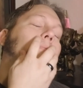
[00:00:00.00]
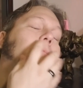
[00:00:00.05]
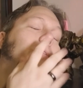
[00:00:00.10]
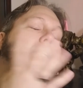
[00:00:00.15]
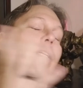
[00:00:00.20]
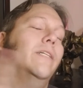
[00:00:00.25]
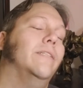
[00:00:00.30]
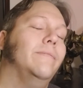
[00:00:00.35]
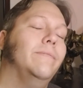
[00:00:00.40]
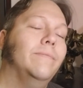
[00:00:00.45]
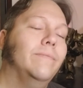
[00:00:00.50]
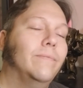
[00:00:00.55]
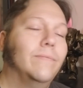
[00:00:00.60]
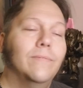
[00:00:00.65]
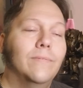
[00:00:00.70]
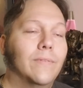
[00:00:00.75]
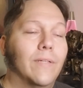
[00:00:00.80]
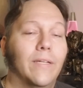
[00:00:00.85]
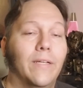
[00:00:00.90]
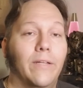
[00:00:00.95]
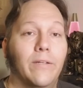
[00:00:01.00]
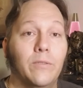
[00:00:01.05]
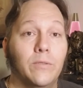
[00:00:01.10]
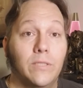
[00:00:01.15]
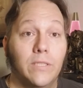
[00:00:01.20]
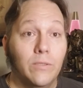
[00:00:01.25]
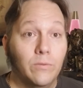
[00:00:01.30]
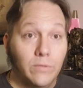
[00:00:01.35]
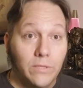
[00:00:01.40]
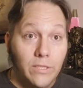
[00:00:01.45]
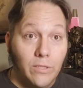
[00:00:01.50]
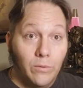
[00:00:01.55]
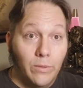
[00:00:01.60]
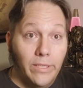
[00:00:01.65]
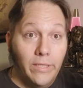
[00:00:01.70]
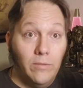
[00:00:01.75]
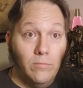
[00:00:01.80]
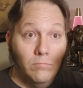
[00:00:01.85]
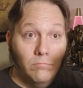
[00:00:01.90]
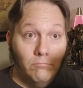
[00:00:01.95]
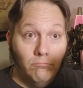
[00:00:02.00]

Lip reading: done. Like it was literally